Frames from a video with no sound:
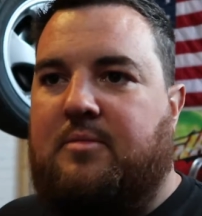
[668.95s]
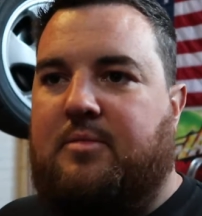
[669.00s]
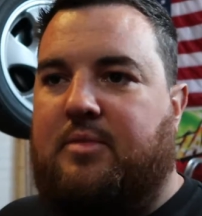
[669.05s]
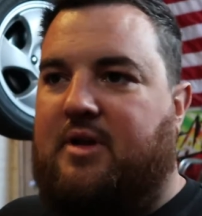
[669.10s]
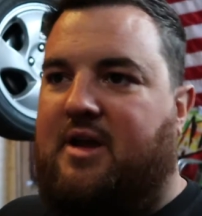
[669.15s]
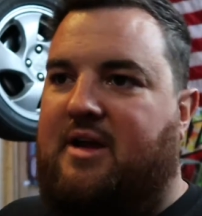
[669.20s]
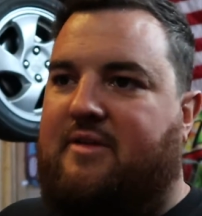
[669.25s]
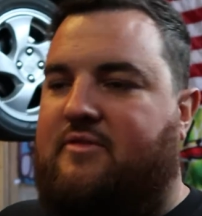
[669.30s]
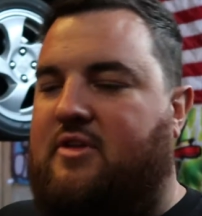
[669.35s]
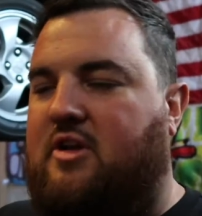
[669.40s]

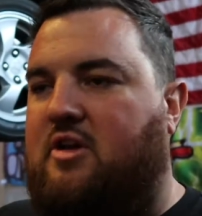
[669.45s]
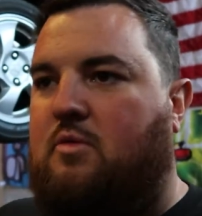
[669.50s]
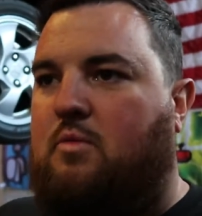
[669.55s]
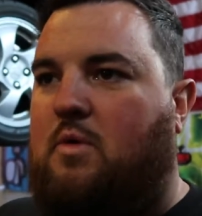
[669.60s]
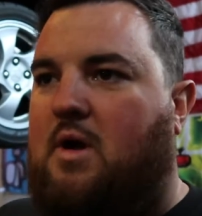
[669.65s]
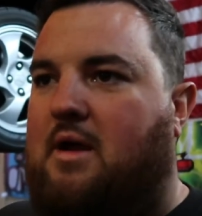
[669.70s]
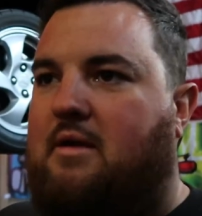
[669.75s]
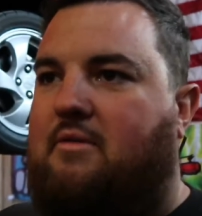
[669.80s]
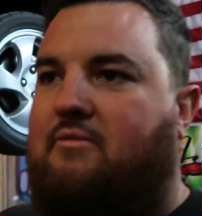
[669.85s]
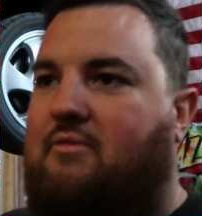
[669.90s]
but I have no
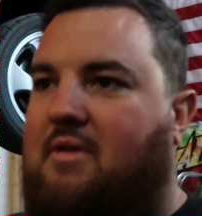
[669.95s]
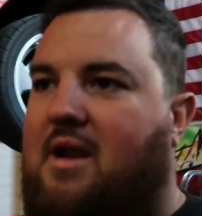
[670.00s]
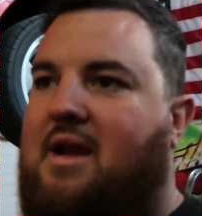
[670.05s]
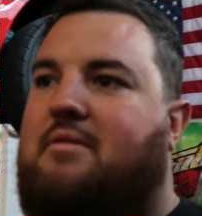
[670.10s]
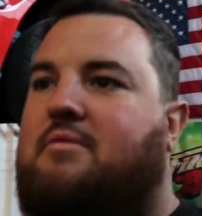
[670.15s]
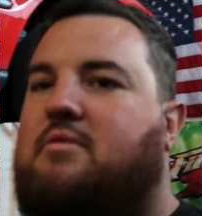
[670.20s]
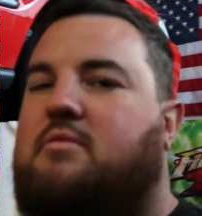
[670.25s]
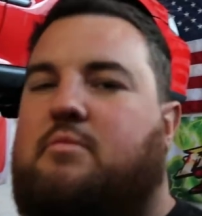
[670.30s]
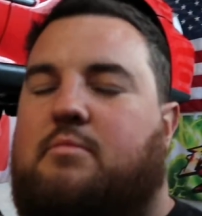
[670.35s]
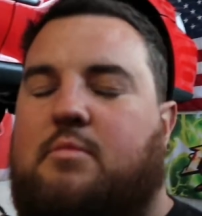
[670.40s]
way of
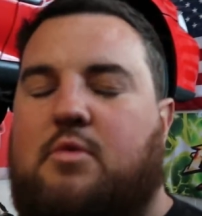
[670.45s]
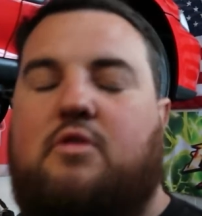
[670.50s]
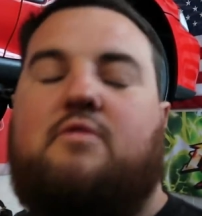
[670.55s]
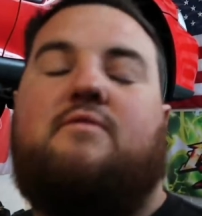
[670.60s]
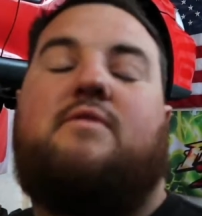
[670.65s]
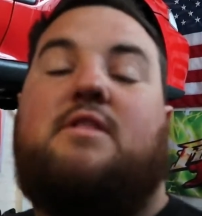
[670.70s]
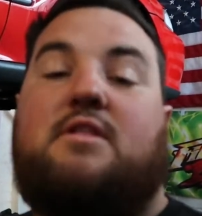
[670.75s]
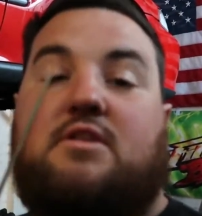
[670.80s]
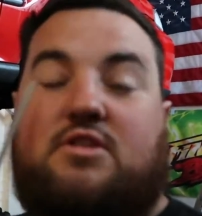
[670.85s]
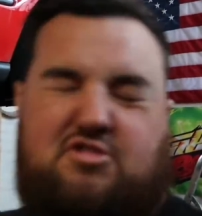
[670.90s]
round
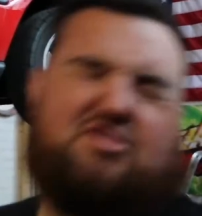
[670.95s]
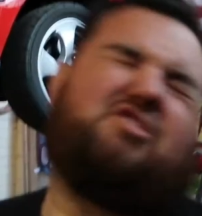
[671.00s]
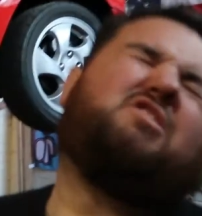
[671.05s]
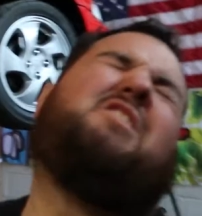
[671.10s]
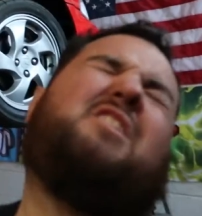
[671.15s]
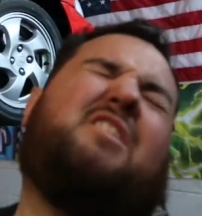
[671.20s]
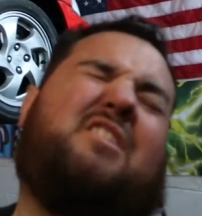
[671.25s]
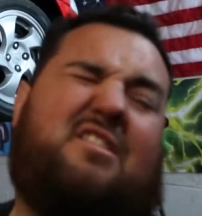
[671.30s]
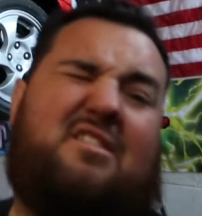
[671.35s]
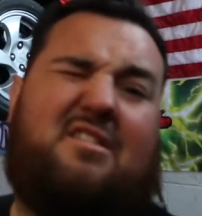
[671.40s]
moving the.
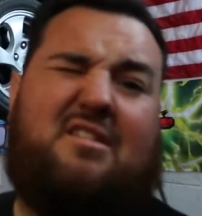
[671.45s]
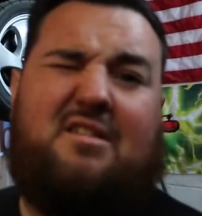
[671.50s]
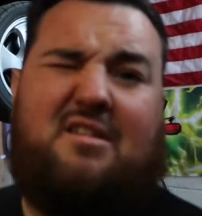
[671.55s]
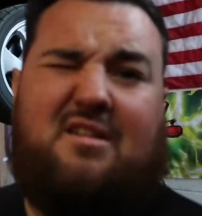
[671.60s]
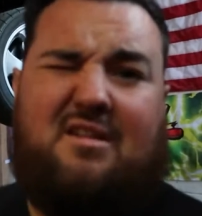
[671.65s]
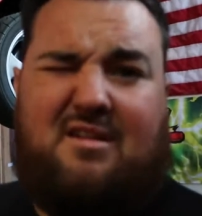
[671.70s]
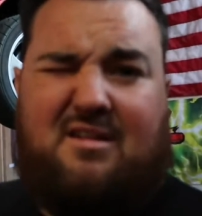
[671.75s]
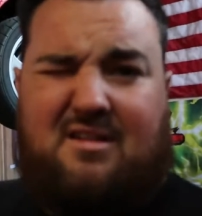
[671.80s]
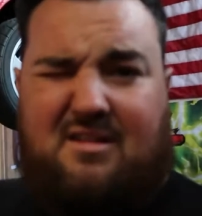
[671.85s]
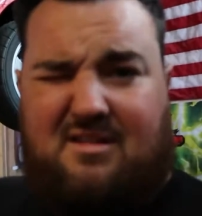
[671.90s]

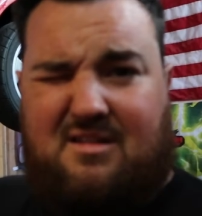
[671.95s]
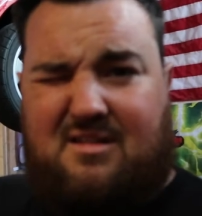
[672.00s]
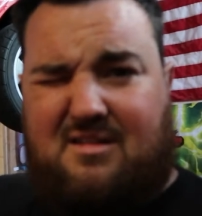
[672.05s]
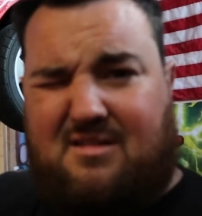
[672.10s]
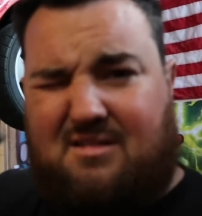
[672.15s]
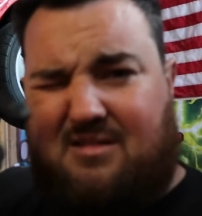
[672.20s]
Oh,